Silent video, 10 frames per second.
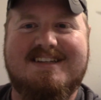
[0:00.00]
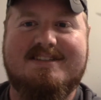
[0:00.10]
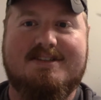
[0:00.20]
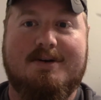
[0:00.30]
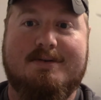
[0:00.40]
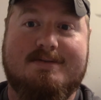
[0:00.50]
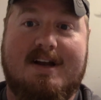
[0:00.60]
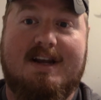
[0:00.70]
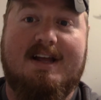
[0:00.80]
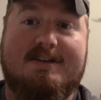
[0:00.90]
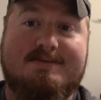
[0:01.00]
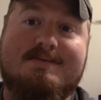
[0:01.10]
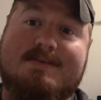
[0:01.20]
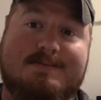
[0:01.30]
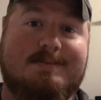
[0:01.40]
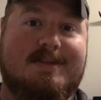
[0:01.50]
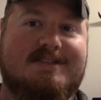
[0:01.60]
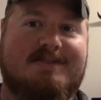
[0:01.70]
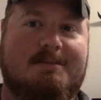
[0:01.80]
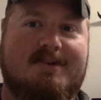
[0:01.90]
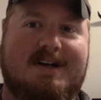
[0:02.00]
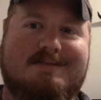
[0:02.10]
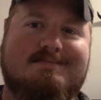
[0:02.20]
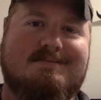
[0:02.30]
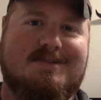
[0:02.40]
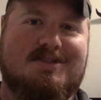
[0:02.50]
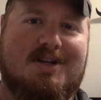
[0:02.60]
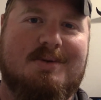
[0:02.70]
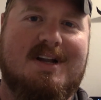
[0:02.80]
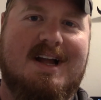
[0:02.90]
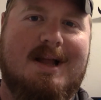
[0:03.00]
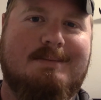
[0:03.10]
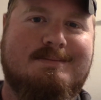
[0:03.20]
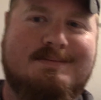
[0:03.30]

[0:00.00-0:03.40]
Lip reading: So right now, let's flip around and show you what I